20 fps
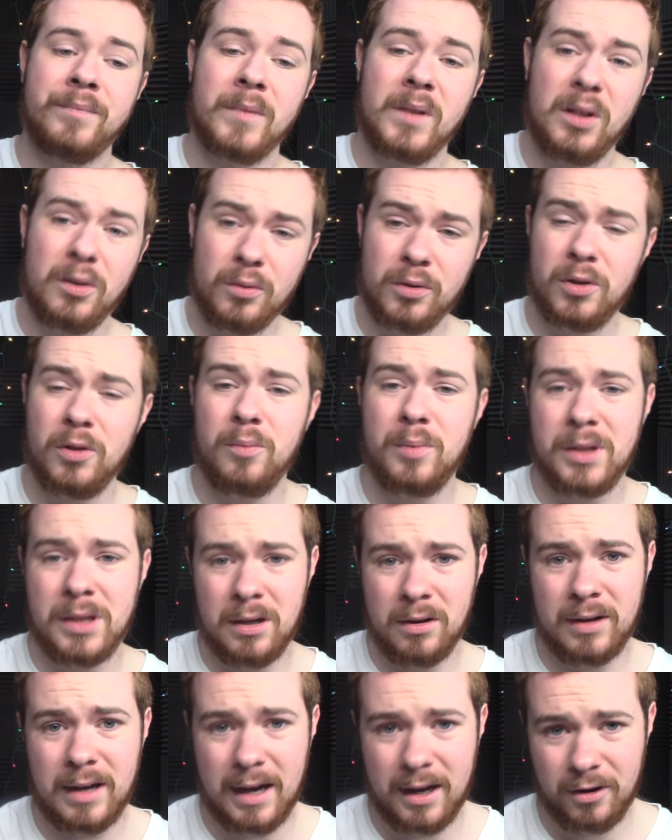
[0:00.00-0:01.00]
YouTube is
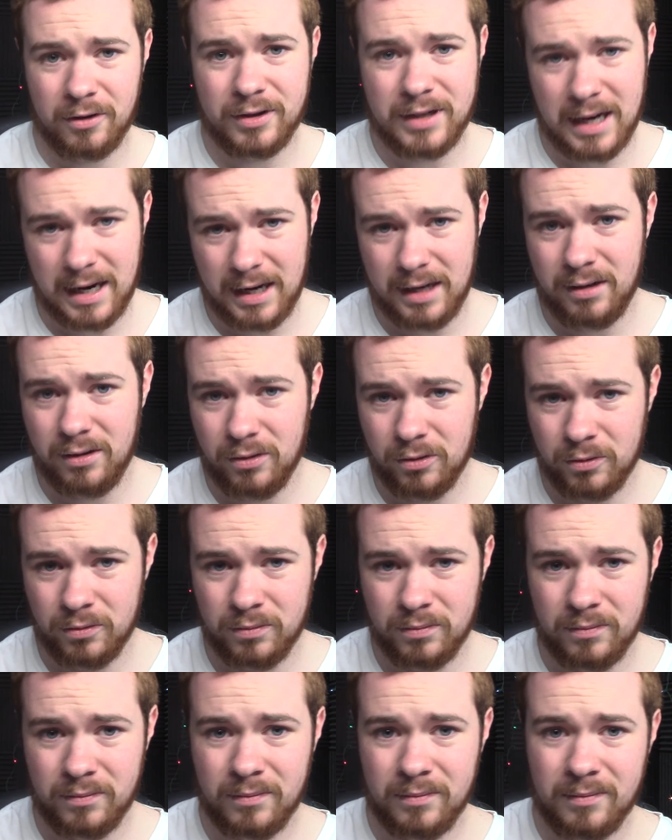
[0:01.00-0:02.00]
here to entertain you,
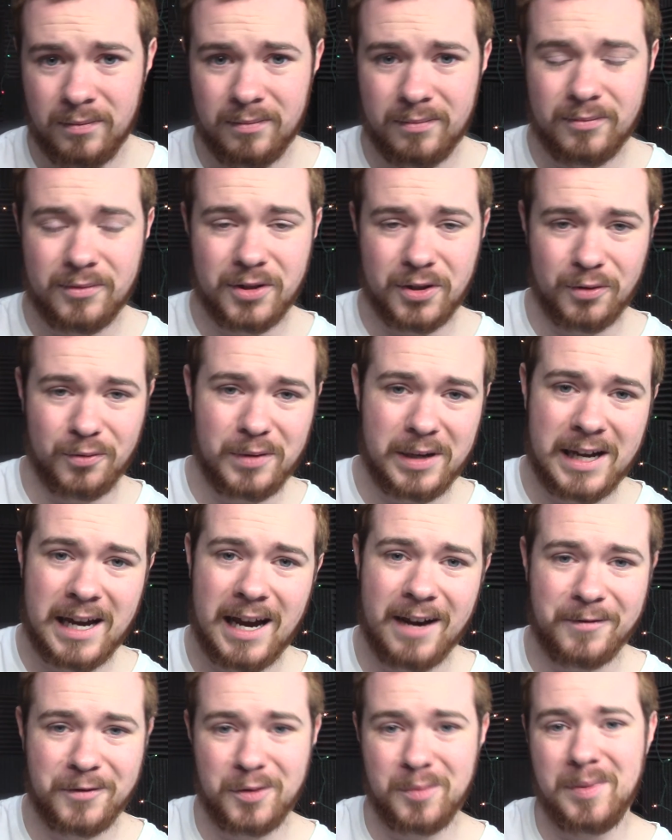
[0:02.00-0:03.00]
so we
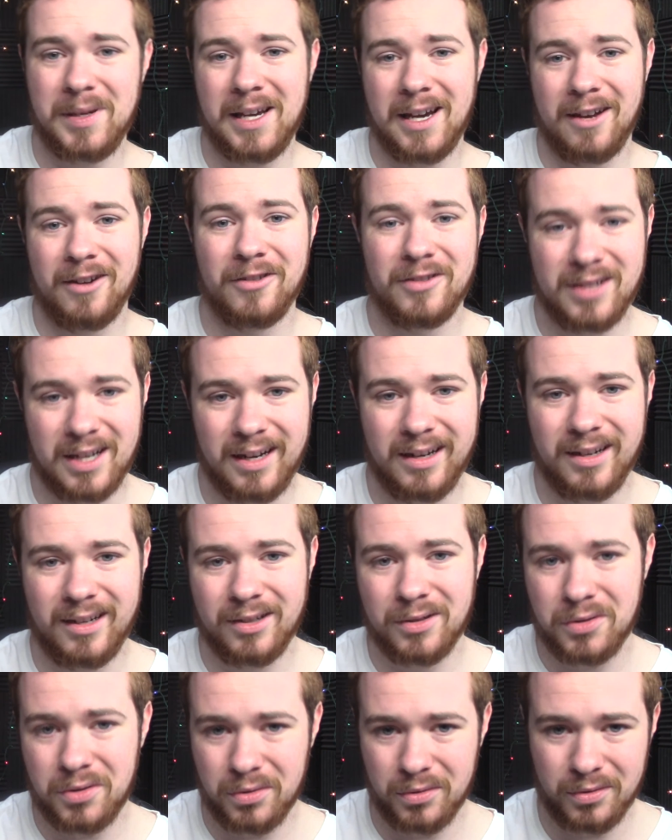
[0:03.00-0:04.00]
have to be
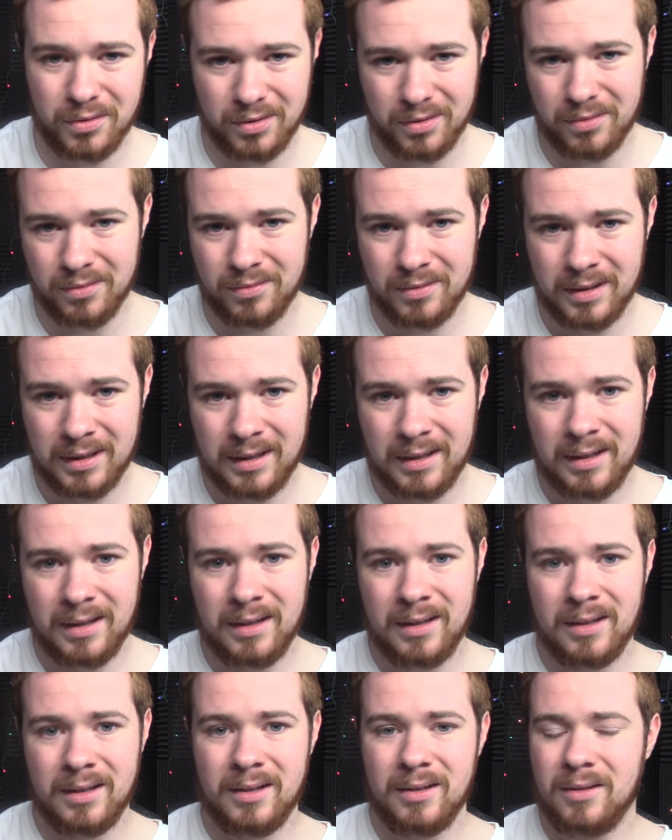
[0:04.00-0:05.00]
entertaining to you.
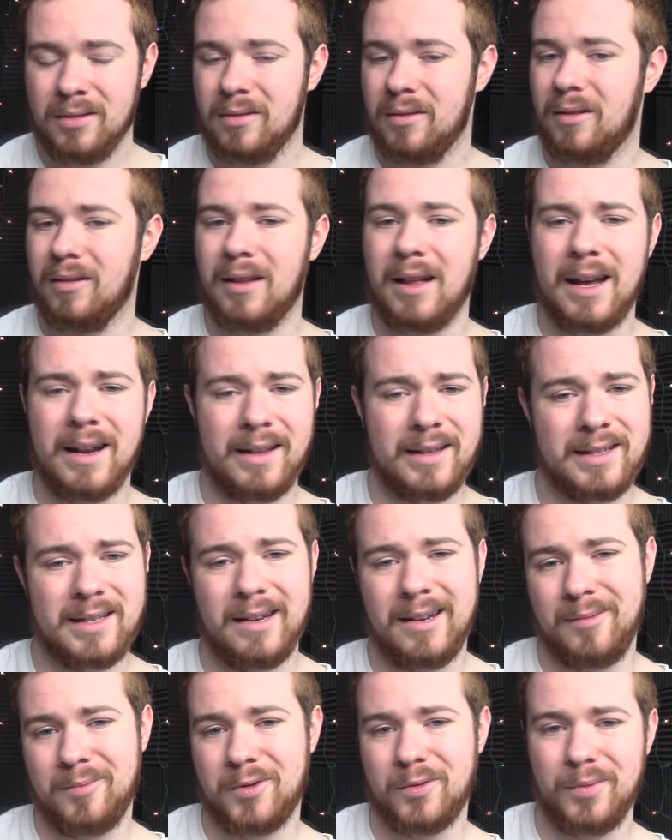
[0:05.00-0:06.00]
A lot of the
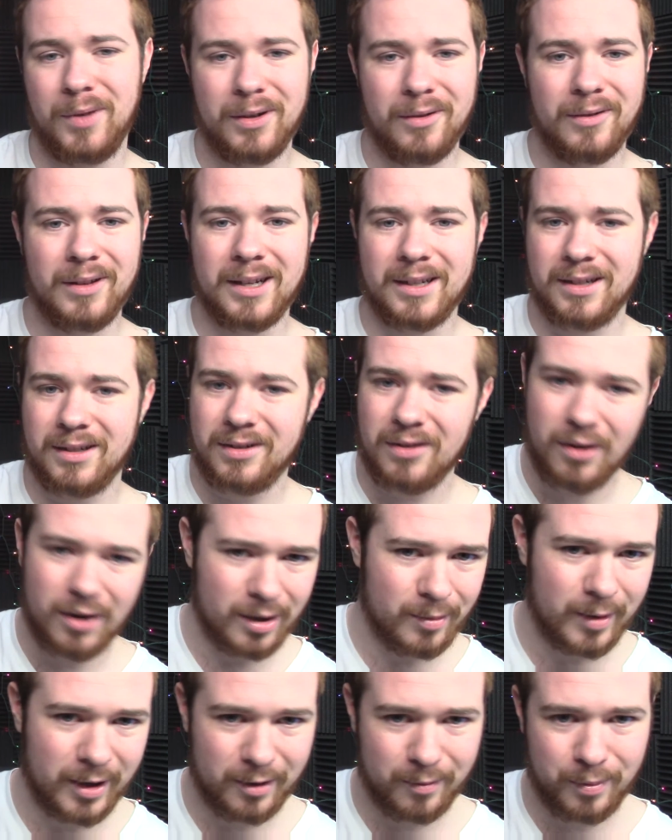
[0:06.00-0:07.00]
times we don't like to
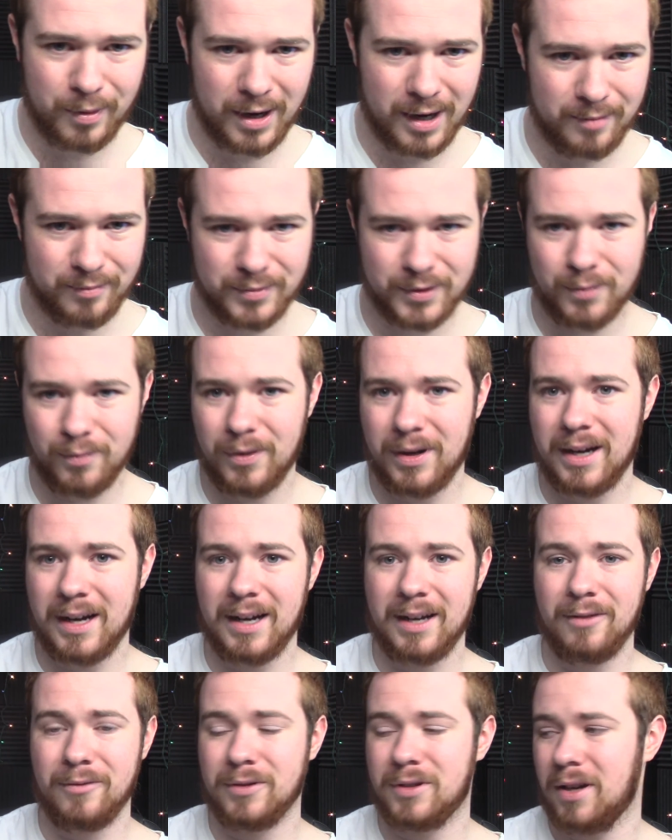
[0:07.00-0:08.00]
talk about the problems. When
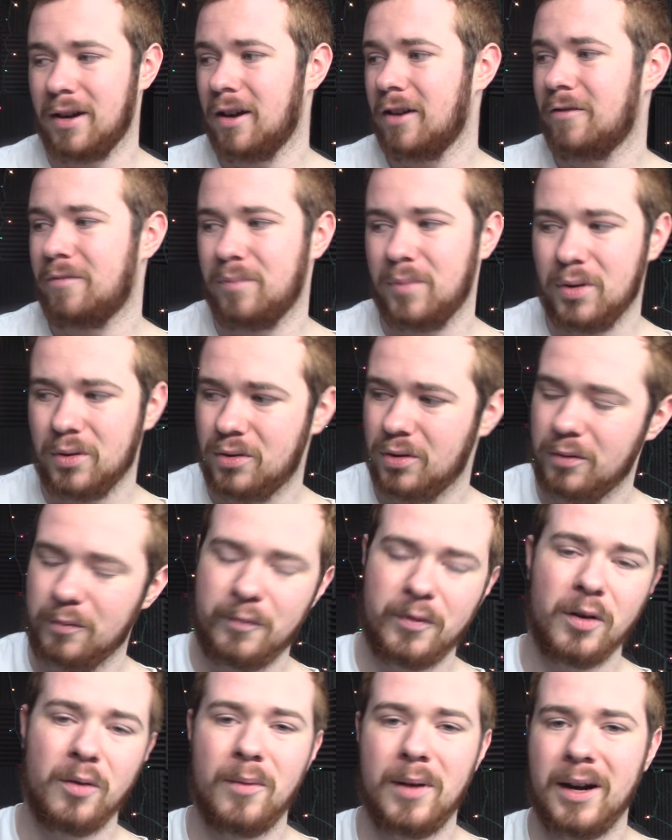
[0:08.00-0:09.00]
I retired from YouTube
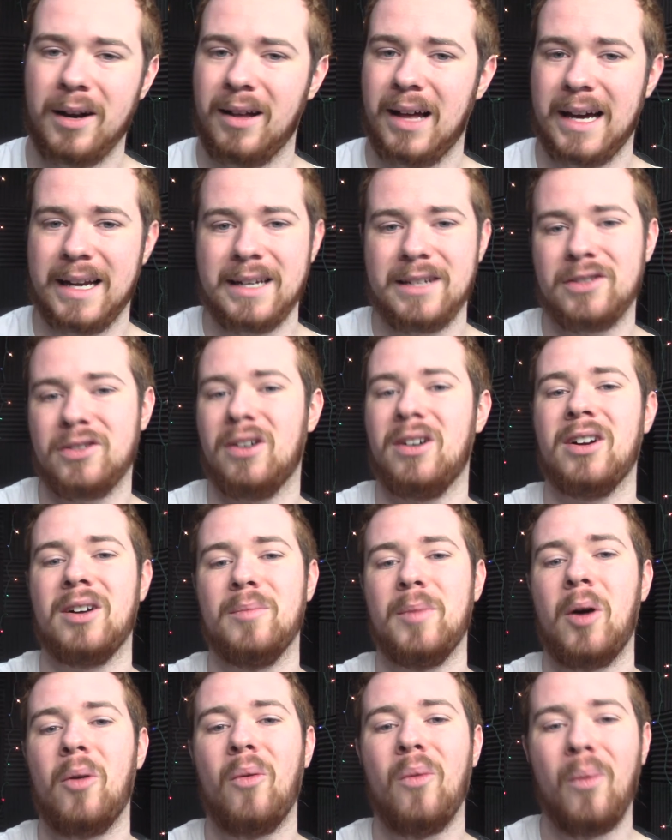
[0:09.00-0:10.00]
for a while, I didn't talk
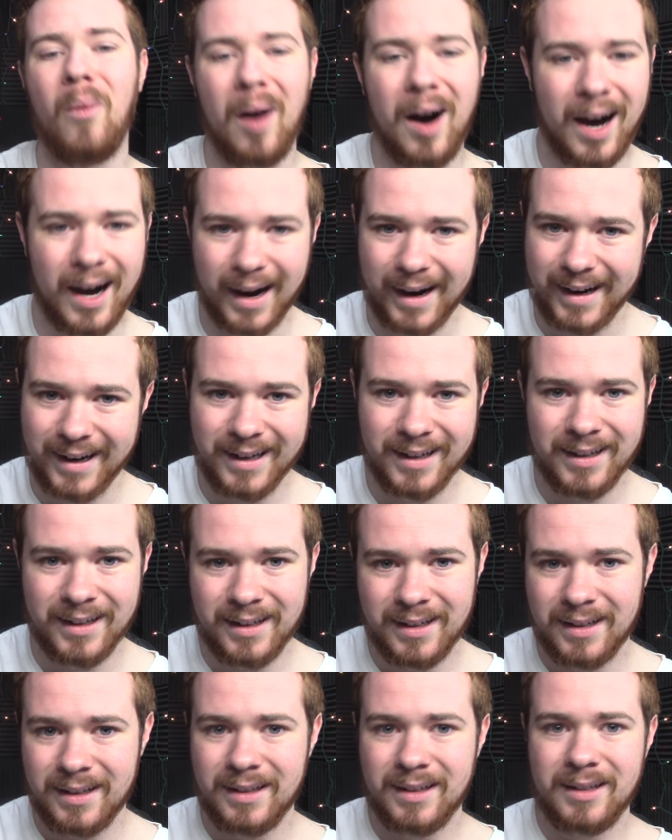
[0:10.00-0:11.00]
about why,
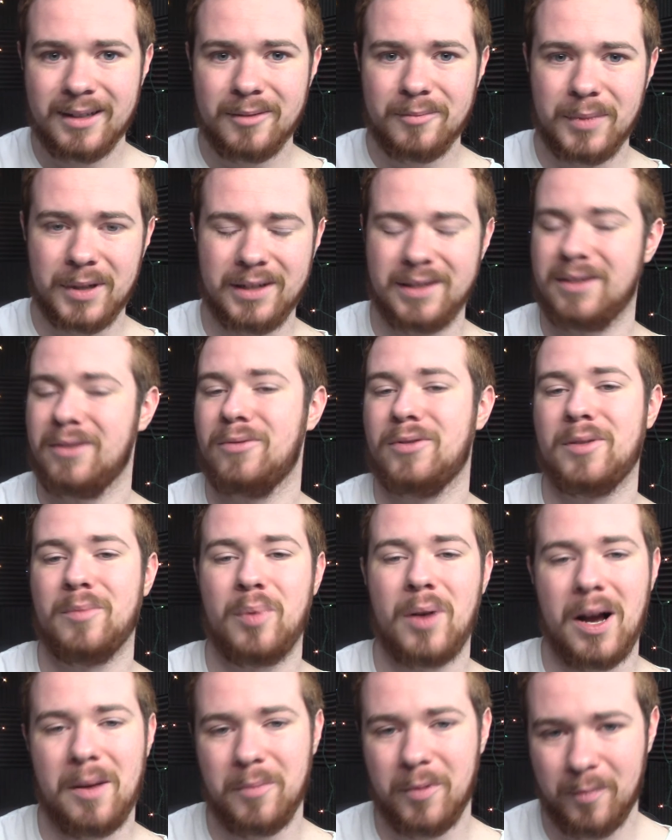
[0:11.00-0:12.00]
because it was a
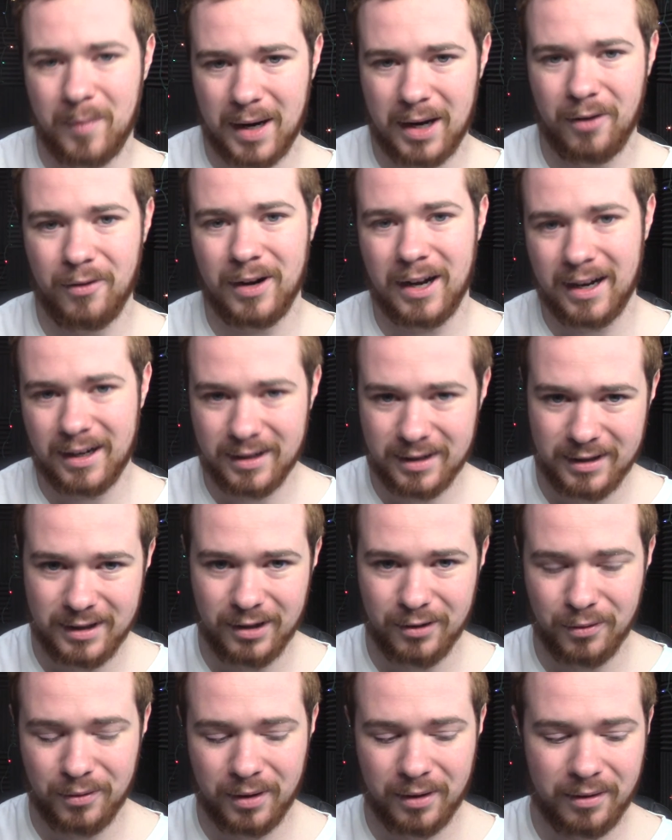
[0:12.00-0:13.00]
problem of my own I had to
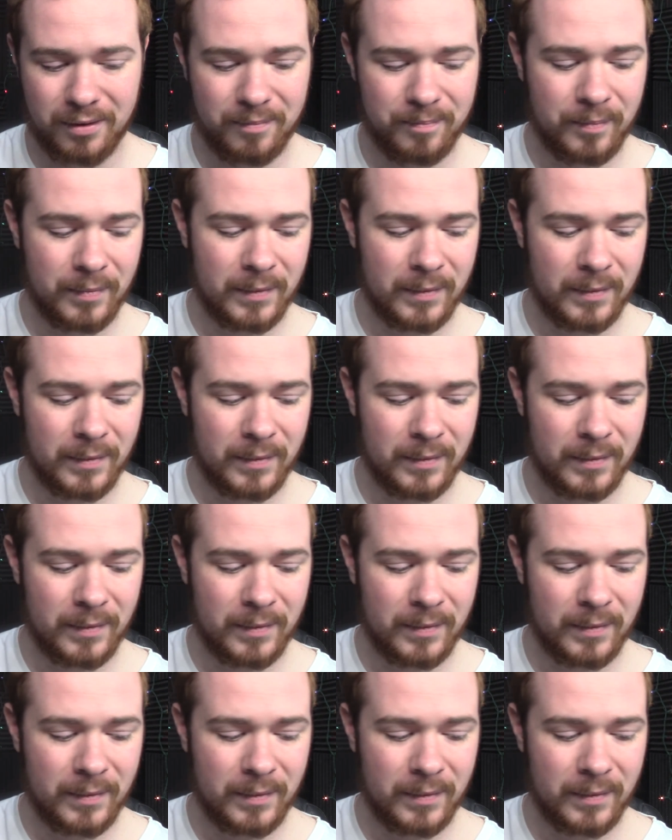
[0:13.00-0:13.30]
deal with.